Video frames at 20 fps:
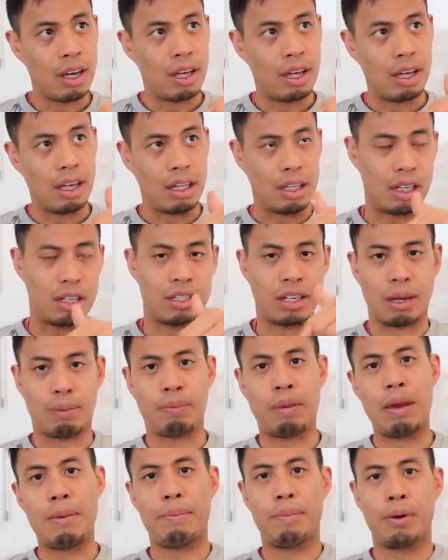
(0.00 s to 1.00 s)
there's
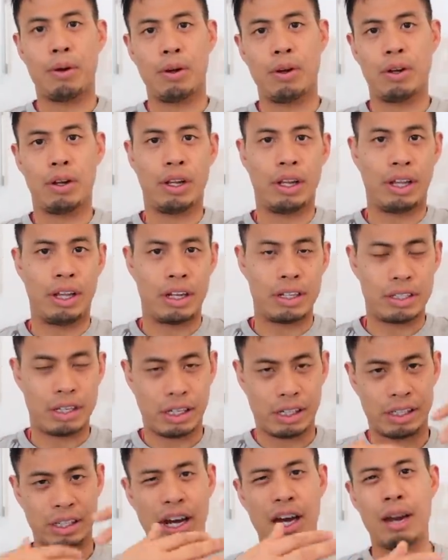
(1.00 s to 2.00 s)
like people and it's
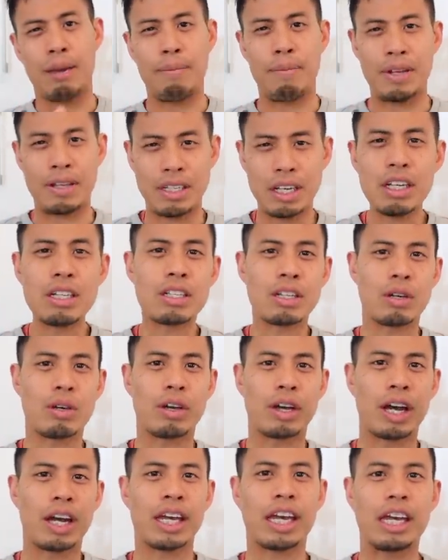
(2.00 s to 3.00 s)
like kind of busy, so
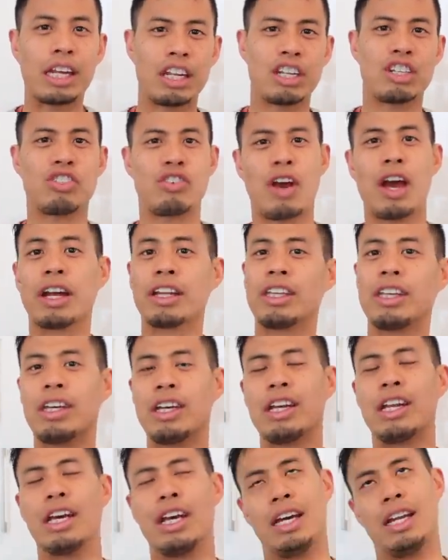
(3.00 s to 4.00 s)
you kind of get
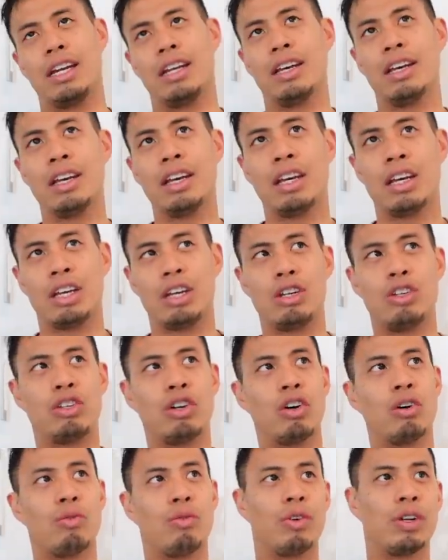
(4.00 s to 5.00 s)
distracted and you
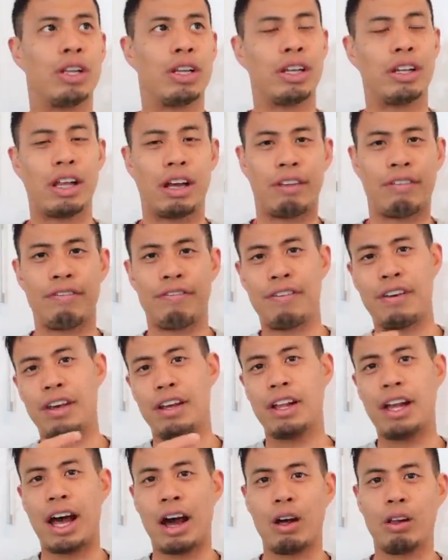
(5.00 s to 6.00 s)
don't really like
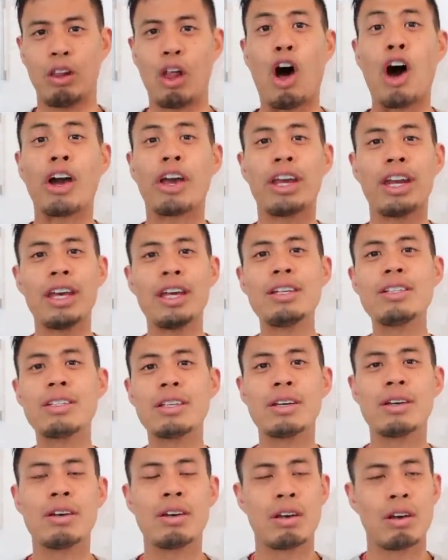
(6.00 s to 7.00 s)
feel how long it is.